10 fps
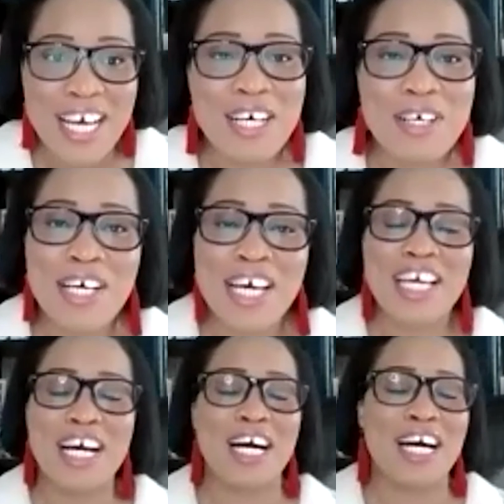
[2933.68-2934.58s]

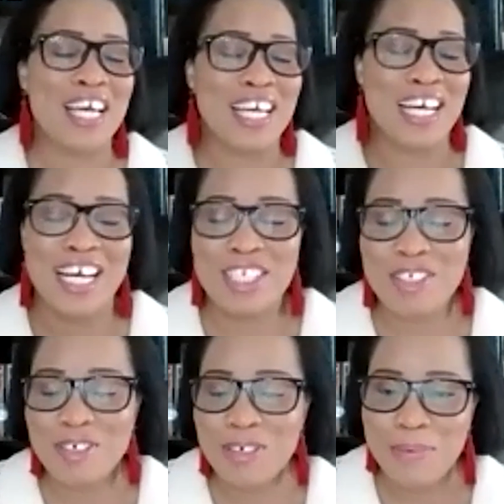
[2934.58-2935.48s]
Okay, I
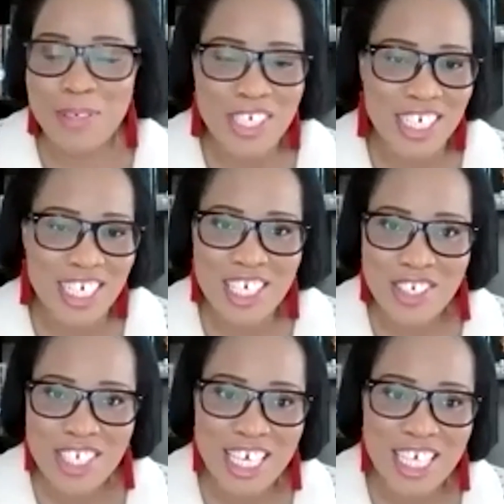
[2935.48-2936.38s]
do
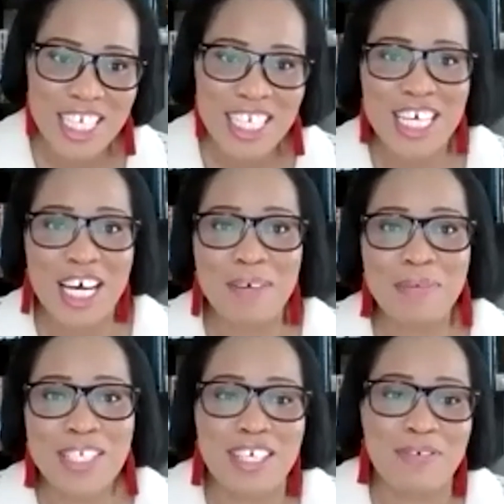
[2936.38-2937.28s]
appreciate you taking the
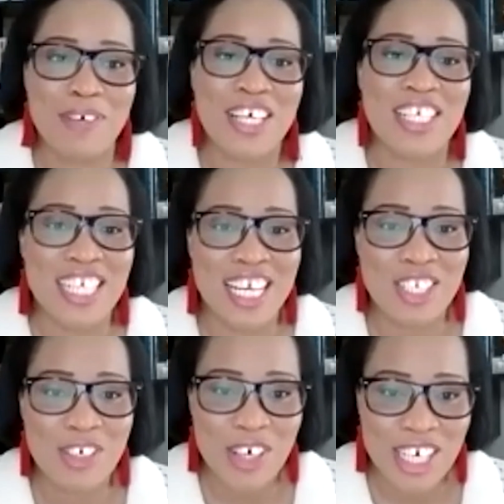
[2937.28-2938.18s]
time to sit with us
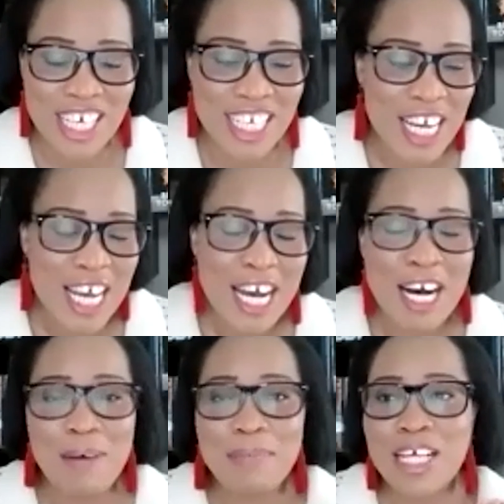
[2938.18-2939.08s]
and talk. And
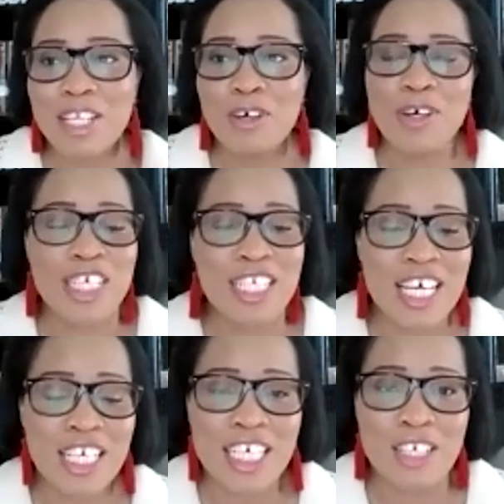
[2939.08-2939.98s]
tell our
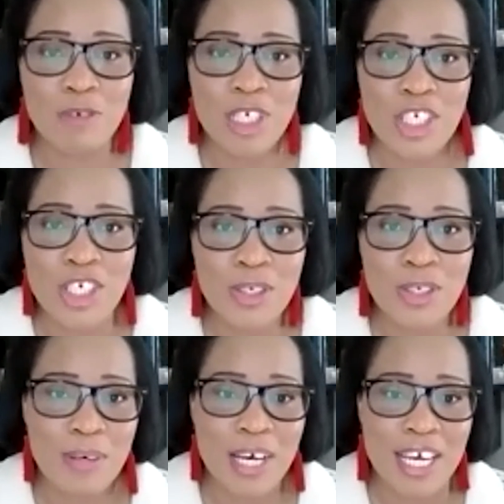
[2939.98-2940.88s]
audience how they can reach
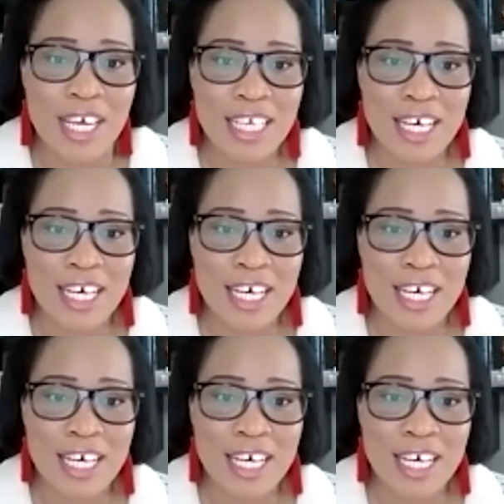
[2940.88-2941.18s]
you and